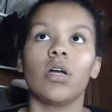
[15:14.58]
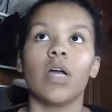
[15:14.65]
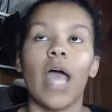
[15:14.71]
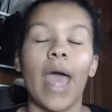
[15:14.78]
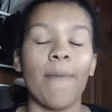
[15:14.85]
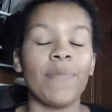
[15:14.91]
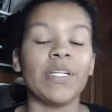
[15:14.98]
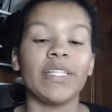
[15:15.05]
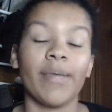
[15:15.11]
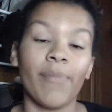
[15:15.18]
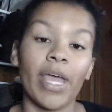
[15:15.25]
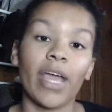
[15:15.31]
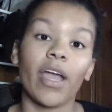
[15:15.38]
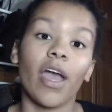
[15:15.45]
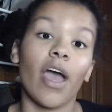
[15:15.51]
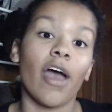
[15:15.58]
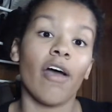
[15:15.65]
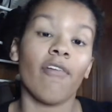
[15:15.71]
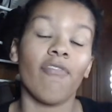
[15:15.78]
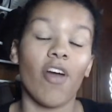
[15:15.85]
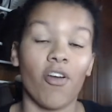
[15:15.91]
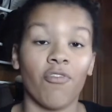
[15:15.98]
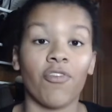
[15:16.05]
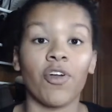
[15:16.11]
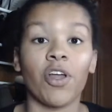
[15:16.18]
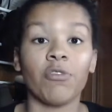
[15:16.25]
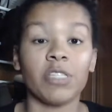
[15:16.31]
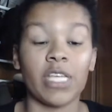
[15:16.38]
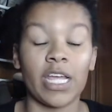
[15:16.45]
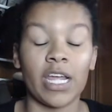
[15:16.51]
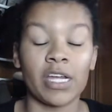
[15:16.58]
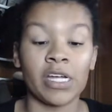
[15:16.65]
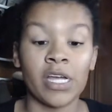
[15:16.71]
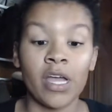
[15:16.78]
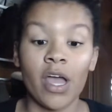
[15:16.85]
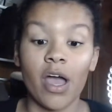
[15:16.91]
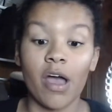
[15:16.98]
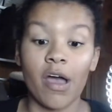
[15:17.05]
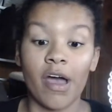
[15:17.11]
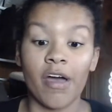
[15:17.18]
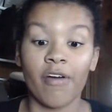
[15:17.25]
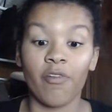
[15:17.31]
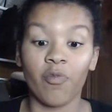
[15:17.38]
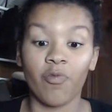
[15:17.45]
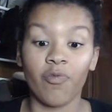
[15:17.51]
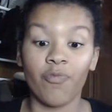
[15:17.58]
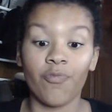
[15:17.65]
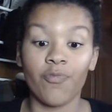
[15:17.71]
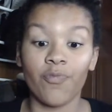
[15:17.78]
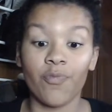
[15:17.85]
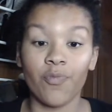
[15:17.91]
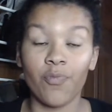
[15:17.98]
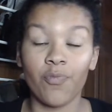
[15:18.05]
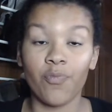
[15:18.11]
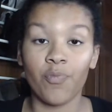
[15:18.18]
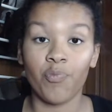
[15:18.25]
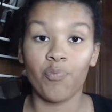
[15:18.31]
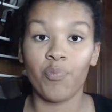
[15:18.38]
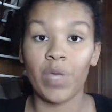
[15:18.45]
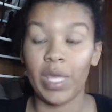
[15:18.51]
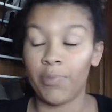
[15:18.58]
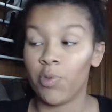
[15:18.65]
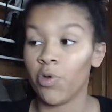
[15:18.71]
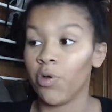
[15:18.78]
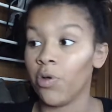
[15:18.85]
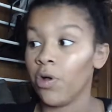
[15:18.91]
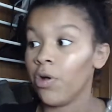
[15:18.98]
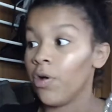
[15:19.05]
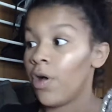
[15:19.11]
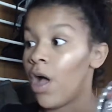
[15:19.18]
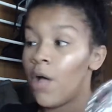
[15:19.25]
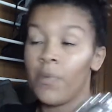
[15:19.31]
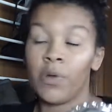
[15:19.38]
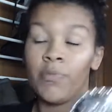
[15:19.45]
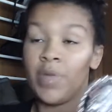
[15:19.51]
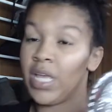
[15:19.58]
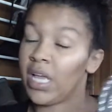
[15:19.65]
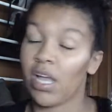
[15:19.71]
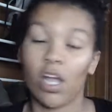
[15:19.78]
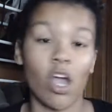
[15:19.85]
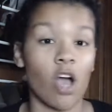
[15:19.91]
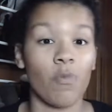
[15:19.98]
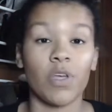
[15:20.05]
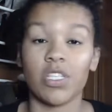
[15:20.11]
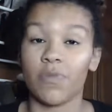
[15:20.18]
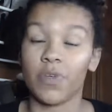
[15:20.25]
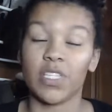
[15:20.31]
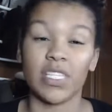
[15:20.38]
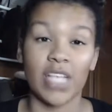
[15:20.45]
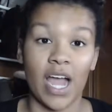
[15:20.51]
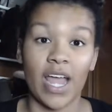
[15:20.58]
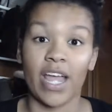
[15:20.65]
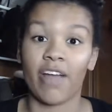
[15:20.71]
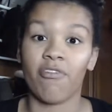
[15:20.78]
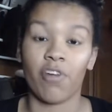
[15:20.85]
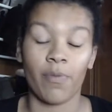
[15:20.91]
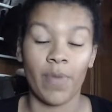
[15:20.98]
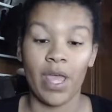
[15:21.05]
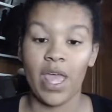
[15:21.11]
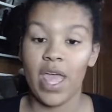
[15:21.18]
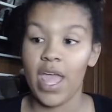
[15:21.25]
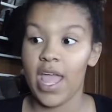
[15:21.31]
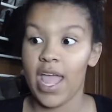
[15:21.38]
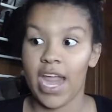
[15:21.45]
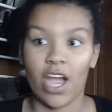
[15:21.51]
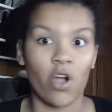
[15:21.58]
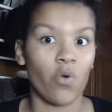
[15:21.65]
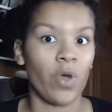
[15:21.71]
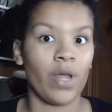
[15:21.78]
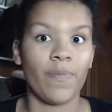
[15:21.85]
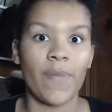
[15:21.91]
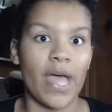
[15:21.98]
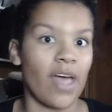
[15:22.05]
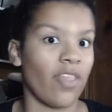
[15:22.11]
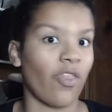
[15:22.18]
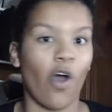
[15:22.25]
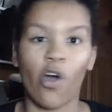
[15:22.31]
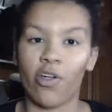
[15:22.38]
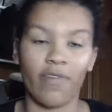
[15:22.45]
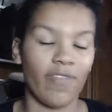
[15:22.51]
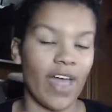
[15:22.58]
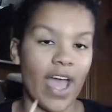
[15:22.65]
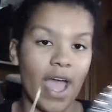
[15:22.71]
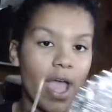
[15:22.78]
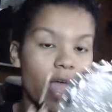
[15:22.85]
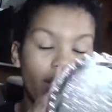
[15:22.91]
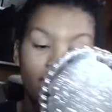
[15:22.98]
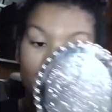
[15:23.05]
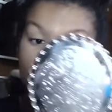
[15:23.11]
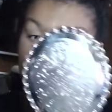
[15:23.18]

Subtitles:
epidemic of overdosing, of people being in comas, almost dying from heroin, meth, all of that is